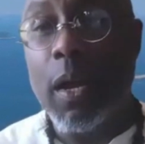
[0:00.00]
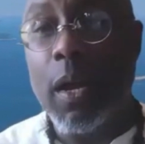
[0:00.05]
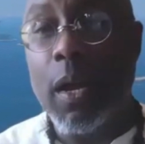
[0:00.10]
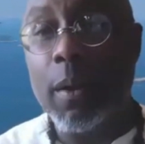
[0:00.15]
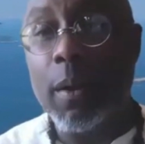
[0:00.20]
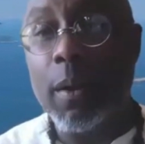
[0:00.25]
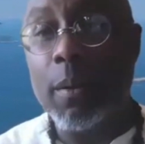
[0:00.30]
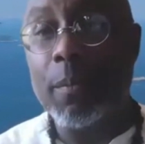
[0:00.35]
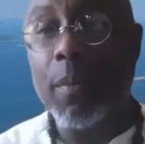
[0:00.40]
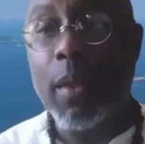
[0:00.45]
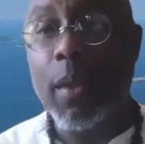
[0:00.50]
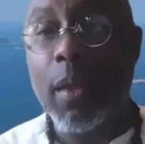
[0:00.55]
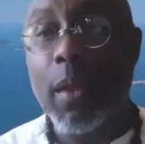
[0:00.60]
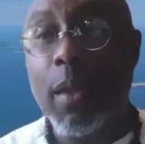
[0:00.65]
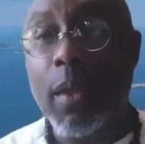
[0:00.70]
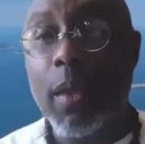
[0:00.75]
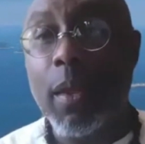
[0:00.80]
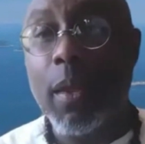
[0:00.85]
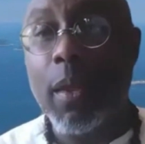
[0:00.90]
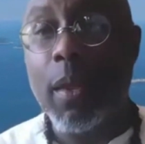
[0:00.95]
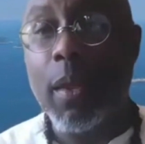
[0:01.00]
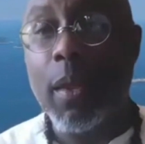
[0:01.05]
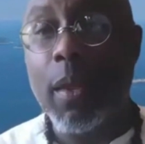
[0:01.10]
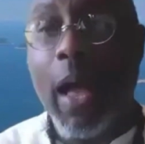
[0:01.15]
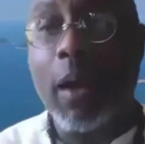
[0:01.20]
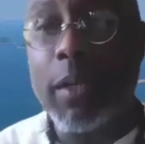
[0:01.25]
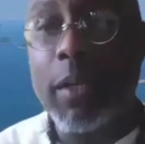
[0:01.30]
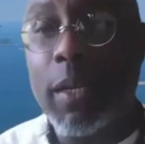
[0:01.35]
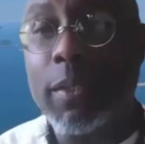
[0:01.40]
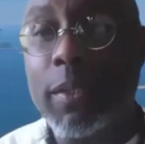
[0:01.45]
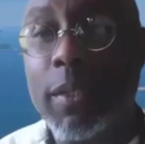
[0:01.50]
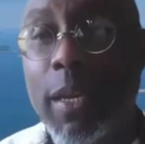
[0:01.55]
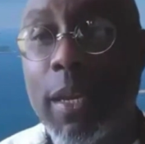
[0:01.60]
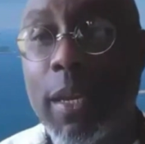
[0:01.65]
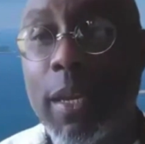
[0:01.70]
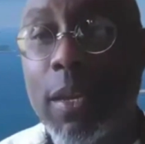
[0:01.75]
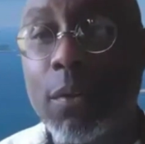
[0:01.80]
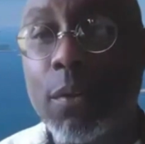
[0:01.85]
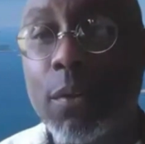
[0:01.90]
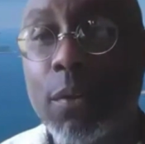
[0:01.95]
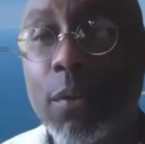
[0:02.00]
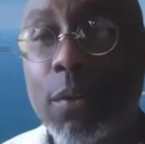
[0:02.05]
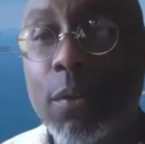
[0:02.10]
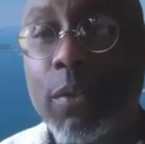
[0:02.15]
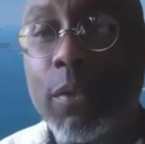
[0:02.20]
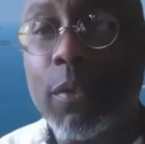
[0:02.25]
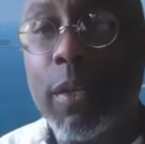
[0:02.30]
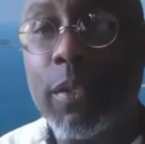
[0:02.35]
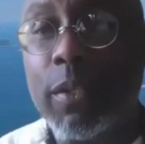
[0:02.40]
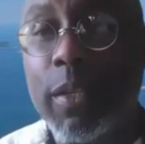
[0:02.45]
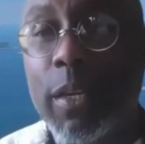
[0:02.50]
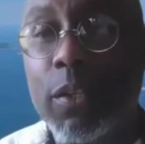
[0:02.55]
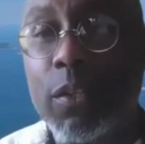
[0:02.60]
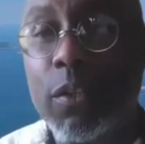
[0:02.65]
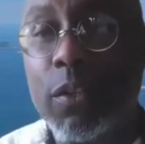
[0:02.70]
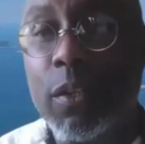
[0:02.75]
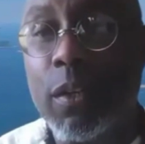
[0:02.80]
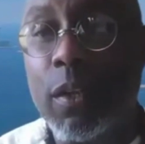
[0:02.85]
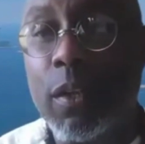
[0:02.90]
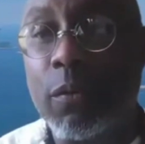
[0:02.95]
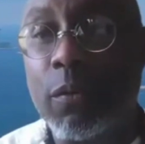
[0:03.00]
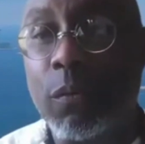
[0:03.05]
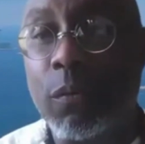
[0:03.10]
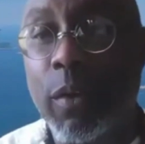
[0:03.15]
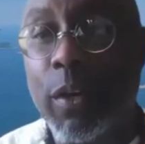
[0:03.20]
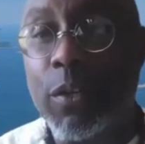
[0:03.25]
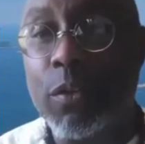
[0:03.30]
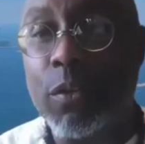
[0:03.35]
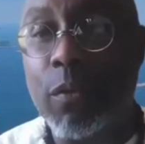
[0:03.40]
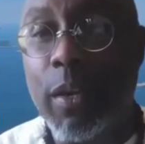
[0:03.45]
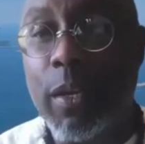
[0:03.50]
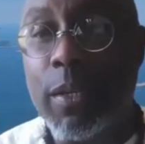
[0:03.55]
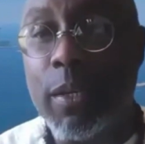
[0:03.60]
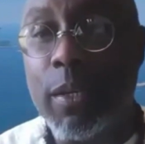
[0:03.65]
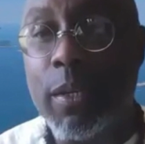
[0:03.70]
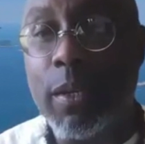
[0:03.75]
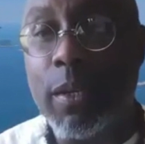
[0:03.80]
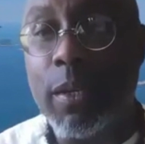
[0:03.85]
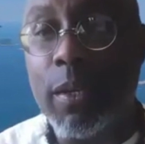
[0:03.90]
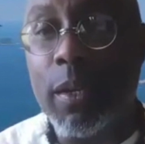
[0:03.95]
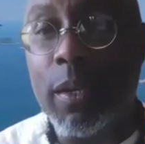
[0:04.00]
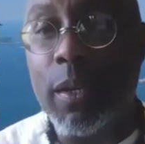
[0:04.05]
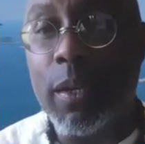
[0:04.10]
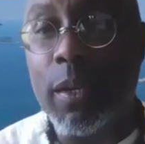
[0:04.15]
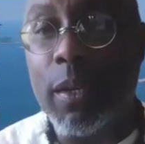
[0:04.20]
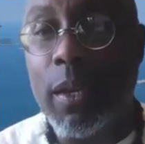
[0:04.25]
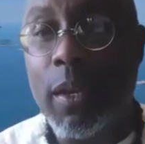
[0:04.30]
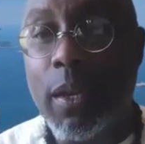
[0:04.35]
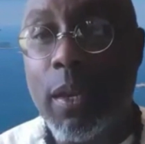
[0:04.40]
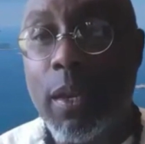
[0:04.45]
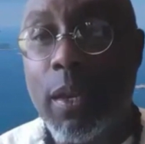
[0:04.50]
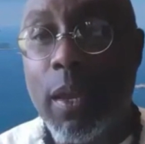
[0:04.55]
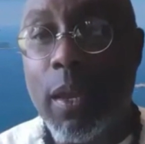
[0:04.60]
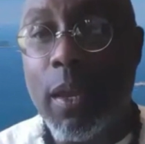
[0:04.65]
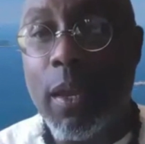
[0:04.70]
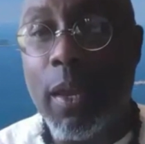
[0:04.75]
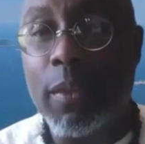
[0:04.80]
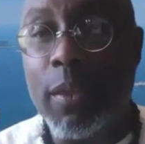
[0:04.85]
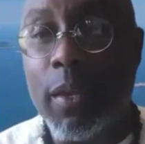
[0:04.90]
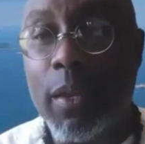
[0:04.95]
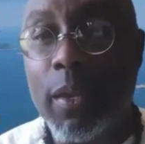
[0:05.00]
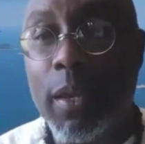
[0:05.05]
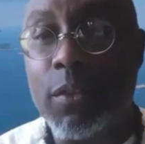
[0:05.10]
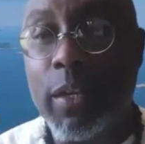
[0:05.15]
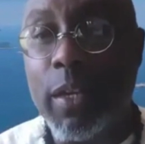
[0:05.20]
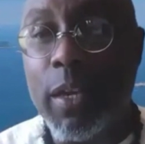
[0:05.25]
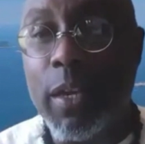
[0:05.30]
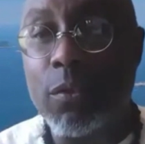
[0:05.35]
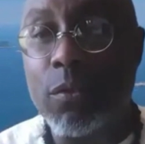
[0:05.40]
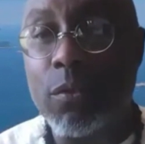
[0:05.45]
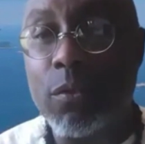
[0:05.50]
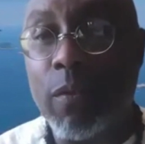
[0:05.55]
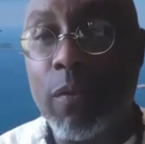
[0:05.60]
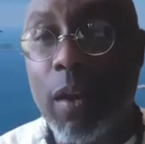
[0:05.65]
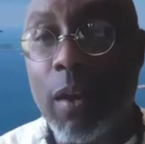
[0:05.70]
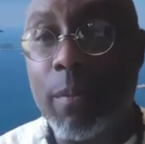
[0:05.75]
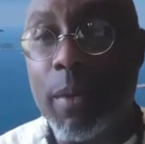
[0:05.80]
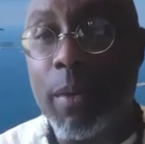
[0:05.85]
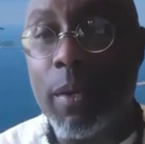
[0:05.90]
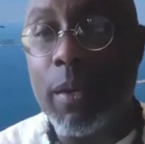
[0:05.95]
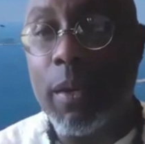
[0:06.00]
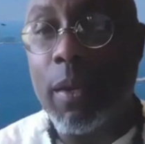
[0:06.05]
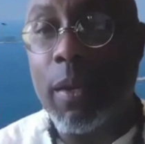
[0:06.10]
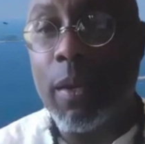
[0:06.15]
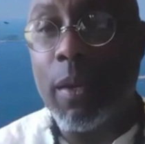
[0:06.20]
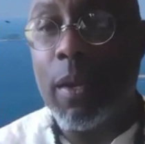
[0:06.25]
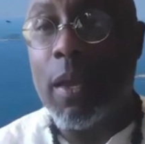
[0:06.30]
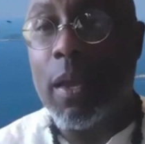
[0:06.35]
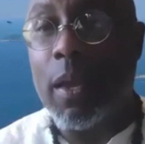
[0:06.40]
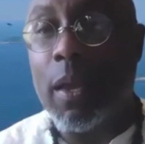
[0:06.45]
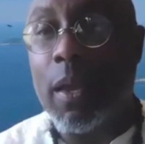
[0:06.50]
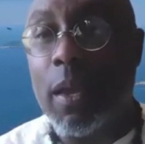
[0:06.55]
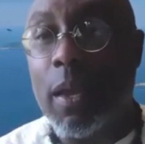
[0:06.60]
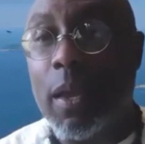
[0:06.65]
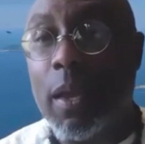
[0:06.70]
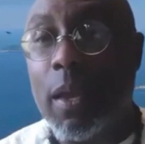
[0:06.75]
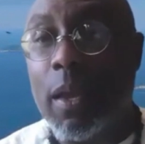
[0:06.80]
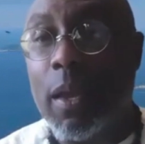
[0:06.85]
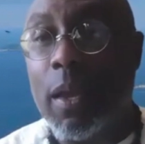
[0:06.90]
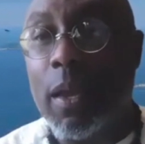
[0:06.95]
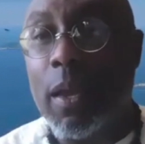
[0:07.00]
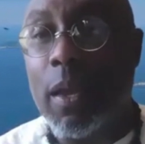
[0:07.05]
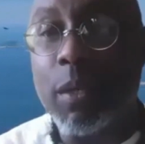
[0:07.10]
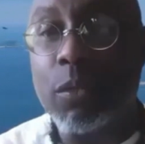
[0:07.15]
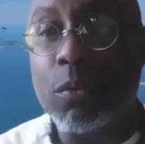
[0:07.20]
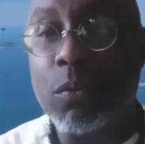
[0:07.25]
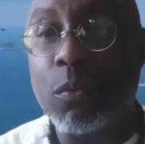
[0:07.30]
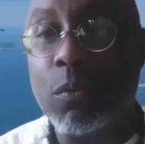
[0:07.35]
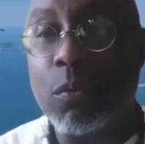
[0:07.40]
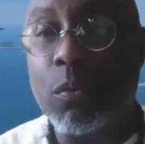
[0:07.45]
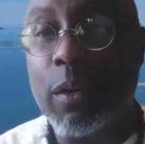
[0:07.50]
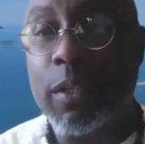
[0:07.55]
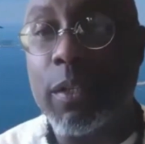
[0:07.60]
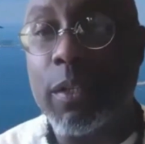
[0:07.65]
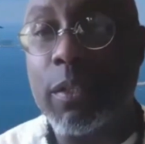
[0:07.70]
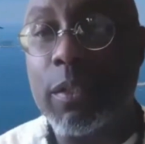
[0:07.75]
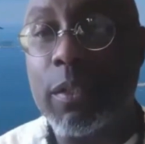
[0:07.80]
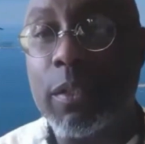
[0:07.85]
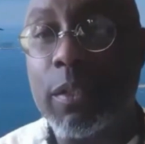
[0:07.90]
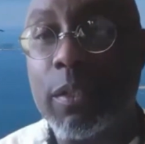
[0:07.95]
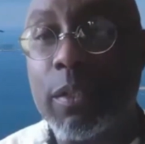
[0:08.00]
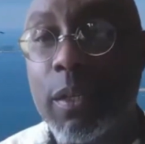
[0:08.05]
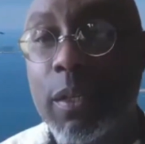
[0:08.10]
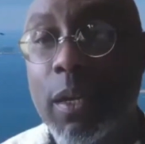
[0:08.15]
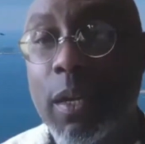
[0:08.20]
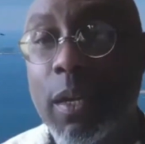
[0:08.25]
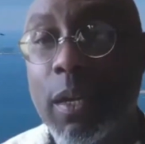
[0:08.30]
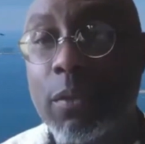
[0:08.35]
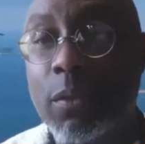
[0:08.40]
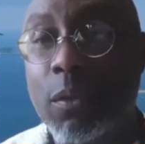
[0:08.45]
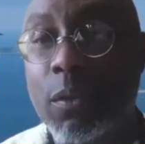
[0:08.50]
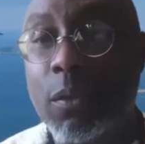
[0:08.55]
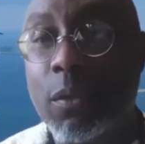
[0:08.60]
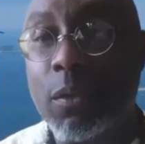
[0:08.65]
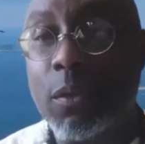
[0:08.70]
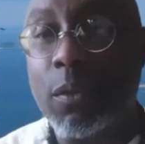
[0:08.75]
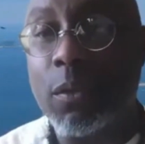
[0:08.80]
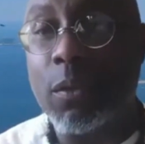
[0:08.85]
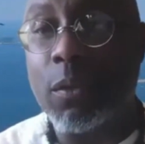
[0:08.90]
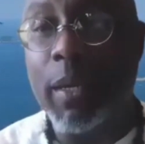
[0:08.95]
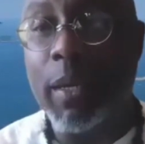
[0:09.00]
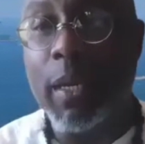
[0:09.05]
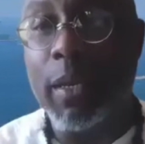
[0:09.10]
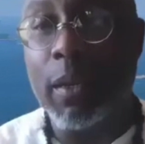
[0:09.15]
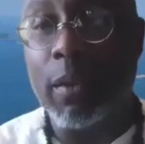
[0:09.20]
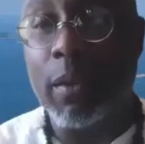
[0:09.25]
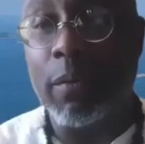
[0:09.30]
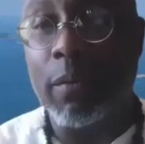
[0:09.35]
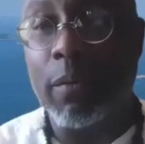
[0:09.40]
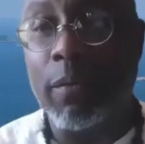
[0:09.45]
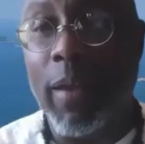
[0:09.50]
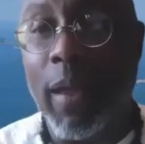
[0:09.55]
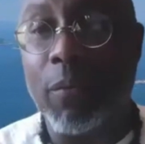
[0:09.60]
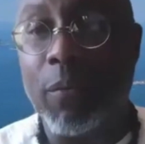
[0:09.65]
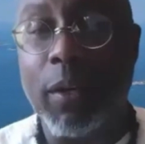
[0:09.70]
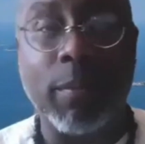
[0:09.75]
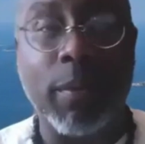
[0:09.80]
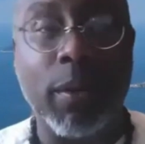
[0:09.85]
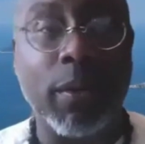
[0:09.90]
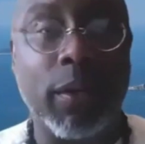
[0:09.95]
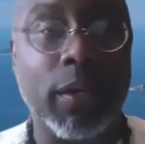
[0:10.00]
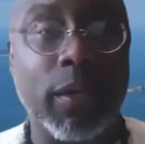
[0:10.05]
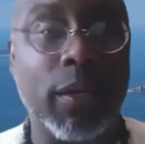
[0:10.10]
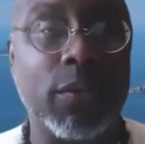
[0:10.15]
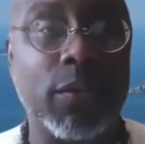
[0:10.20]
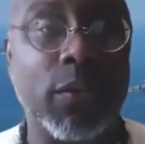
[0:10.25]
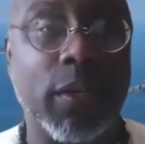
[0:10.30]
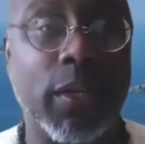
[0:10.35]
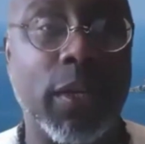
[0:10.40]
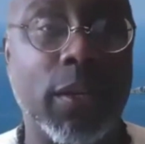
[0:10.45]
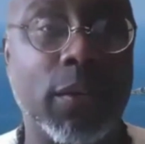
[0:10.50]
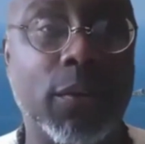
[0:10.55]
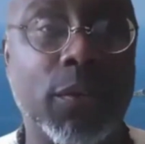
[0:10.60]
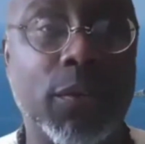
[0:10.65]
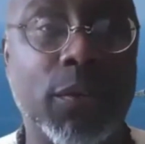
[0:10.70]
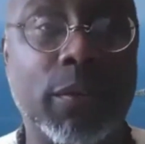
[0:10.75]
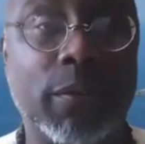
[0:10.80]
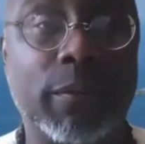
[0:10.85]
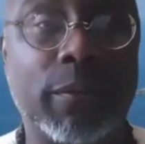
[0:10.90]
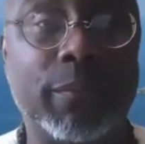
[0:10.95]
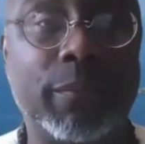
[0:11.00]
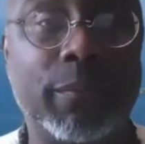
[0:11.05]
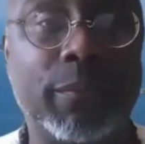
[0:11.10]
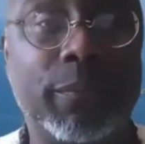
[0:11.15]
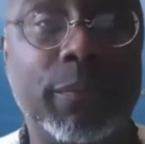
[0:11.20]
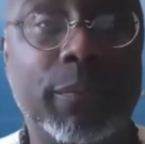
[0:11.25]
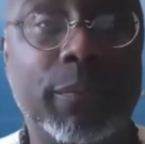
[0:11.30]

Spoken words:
How does the intersection of racial identity and the educational environment affect the mental wellness, the well-being of African American educators?